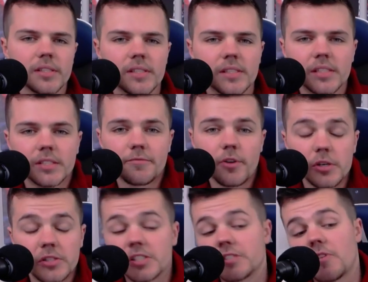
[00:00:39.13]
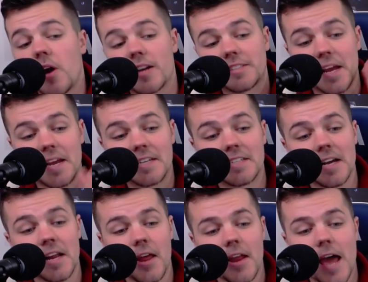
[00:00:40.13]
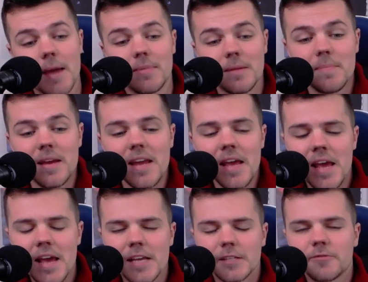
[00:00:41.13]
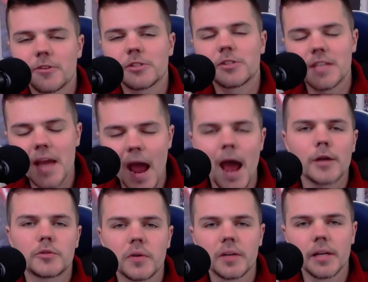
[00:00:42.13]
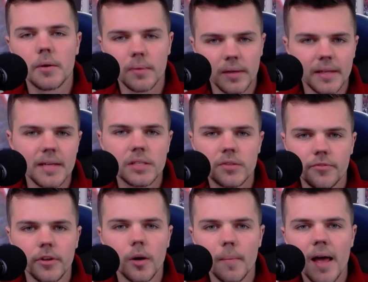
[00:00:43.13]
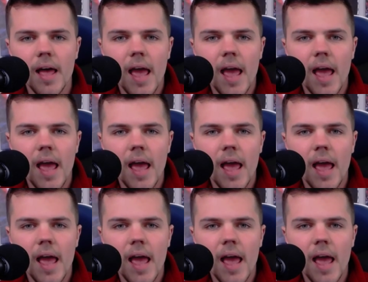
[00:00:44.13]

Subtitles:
This is his first, as far as I can tell on IMDb, his first theatrically released film.